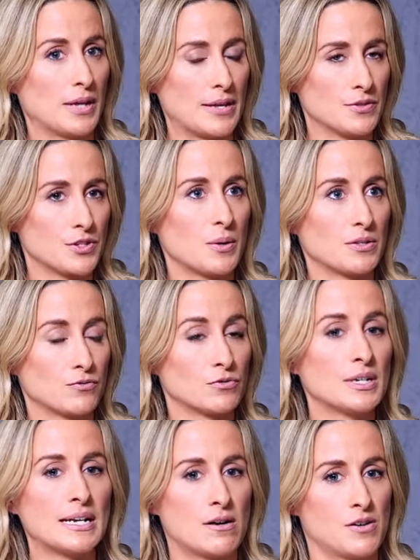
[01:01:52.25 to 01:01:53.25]
and so it's
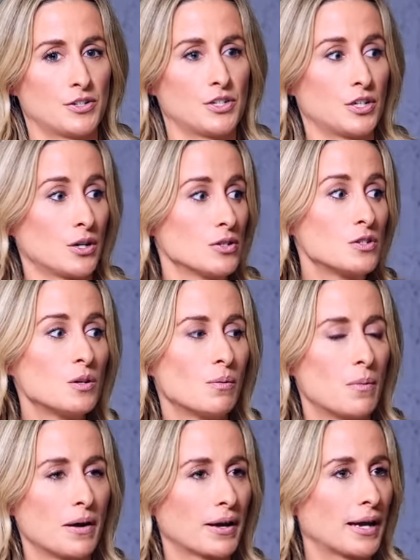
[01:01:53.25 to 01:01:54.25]
really hard to go to the
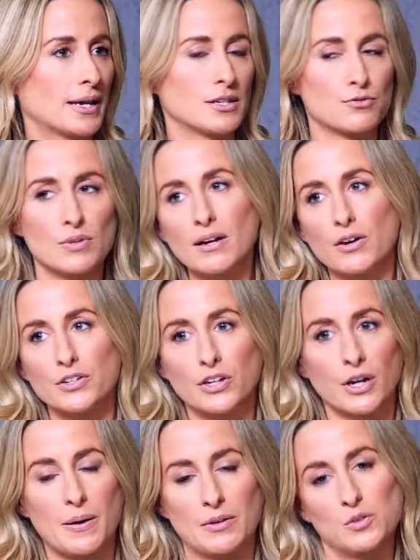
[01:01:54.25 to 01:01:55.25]
supermarket and it's really hard to
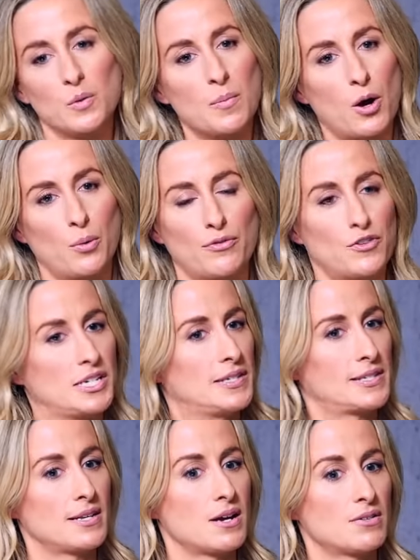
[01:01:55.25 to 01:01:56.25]
go out to a bar with
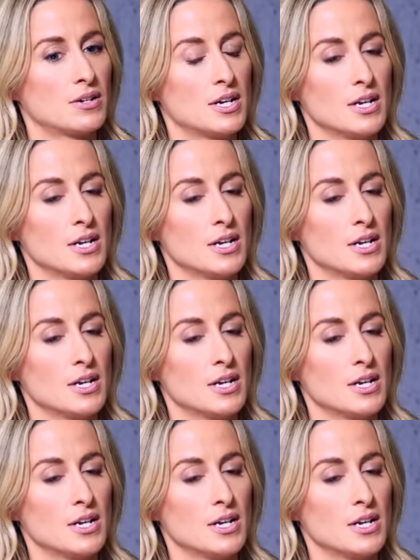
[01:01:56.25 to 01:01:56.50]
friends now